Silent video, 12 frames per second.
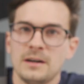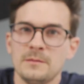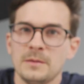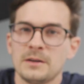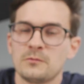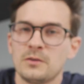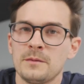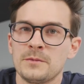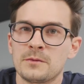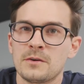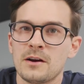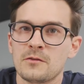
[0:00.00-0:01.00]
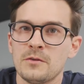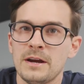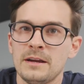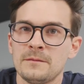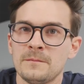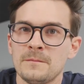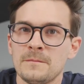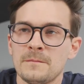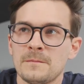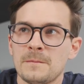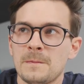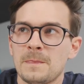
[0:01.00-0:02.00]
I'm like rubbed the wrong way.
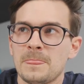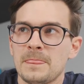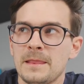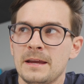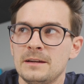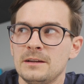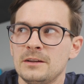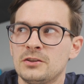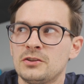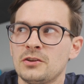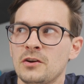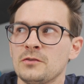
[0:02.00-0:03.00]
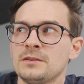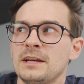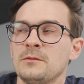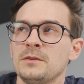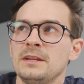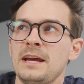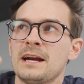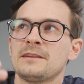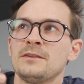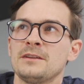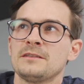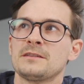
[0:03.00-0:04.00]
And it shows that when they
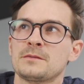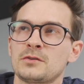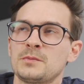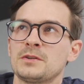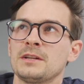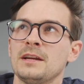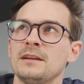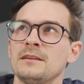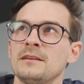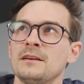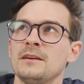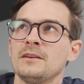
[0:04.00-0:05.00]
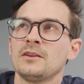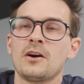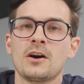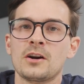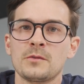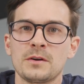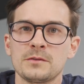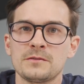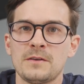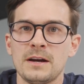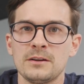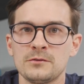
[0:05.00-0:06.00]
activated the subscription again, the hardware was
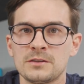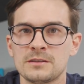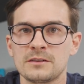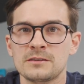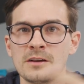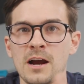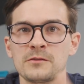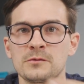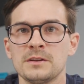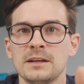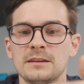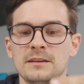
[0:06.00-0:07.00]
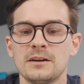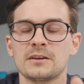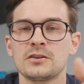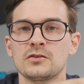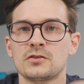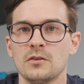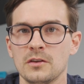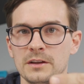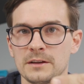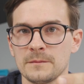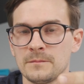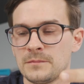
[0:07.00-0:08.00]
fine. It was just the software that they're
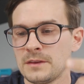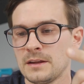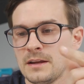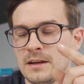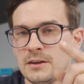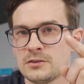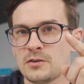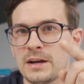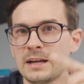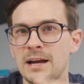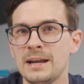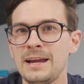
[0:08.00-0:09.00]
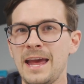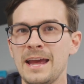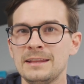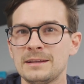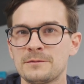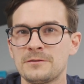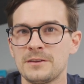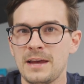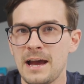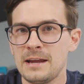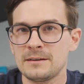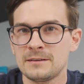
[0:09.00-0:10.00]
controlling. So I kind of hate them for
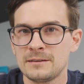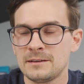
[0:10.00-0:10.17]
that.